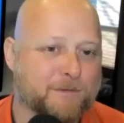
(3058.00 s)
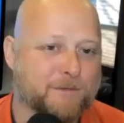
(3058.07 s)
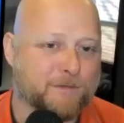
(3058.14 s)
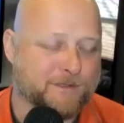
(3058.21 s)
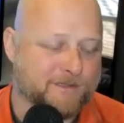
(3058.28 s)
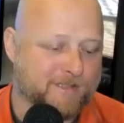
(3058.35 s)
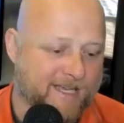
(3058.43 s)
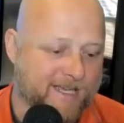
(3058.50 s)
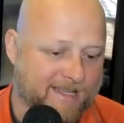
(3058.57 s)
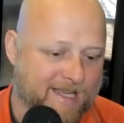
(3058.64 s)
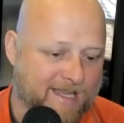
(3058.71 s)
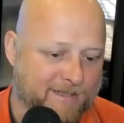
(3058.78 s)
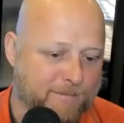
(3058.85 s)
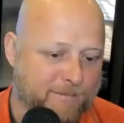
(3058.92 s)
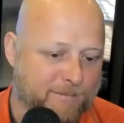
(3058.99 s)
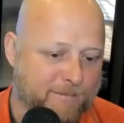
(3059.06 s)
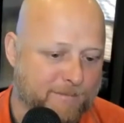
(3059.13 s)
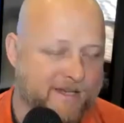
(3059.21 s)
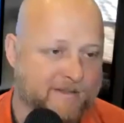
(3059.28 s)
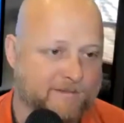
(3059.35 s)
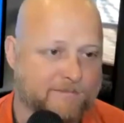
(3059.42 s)
one was like, that's my
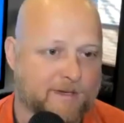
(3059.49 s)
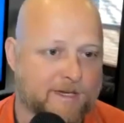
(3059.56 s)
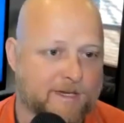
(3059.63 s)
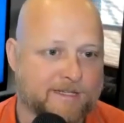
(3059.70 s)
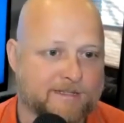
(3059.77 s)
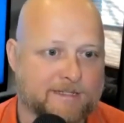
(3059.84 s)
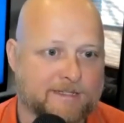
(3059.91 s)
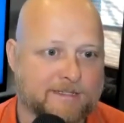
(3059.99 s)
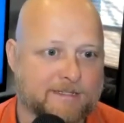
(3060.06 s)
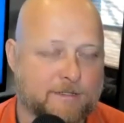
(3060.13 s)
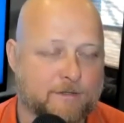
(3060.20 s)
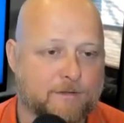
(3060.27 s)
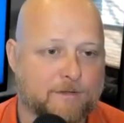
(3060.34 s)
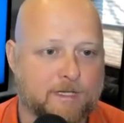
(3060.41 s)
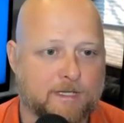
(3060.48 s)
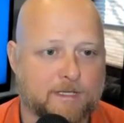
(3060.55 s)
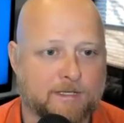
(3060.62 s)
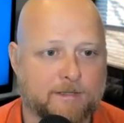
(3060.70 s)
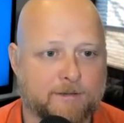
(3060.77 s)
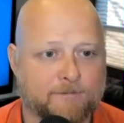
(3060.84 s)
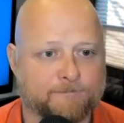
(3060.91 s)
best advice, is you
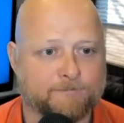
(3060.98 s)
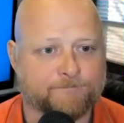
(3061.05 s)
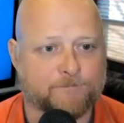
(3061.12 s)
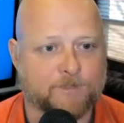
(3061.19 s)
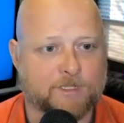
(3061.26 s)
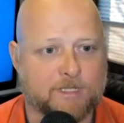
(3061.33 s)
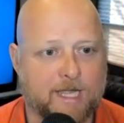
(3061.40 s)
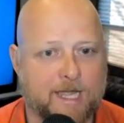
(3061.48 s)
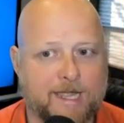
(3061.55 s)
can just